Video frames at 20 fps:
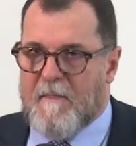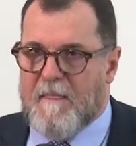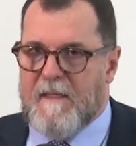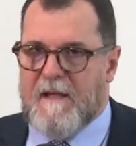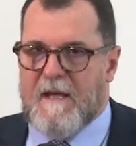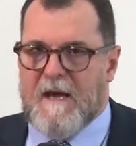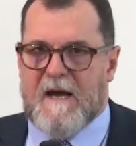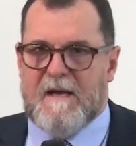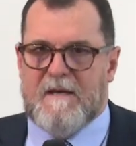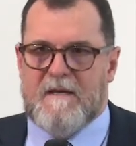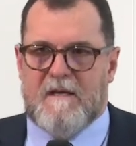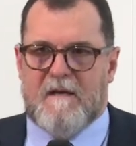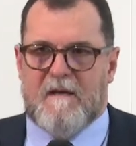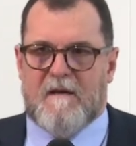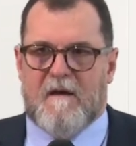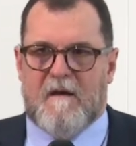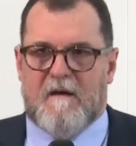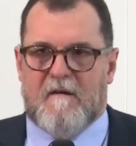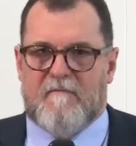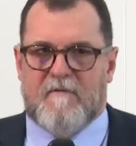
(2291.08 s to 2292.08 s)
the idea
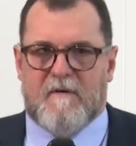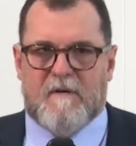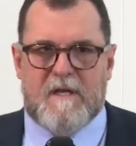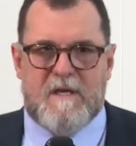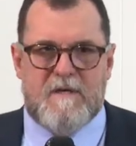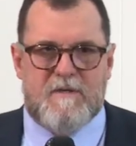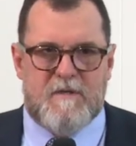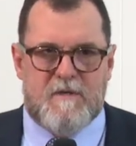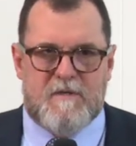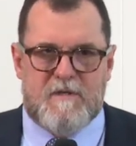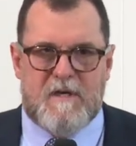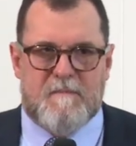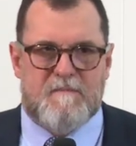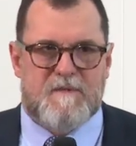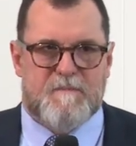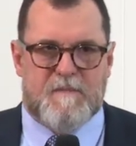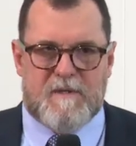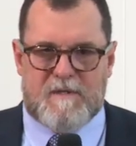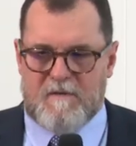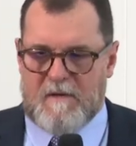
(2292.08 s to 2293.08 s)
of relationships
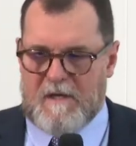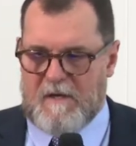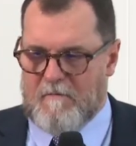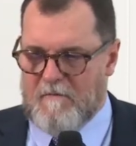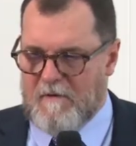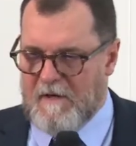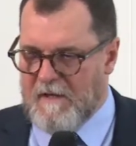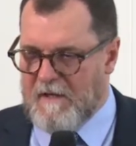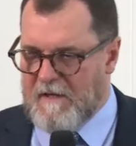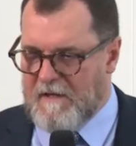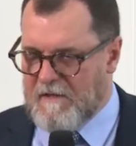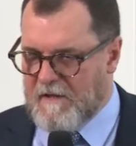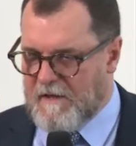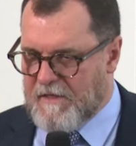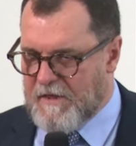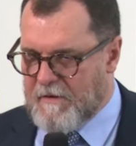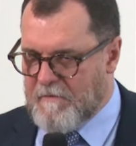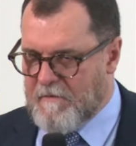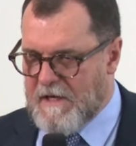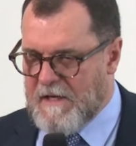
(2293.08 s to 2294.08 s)
between really the
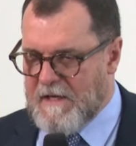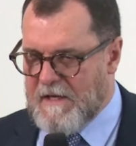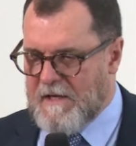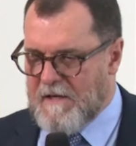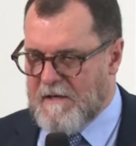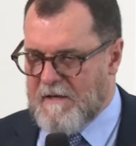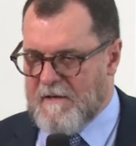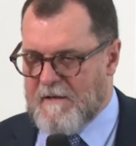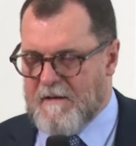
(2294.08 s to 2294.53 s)
three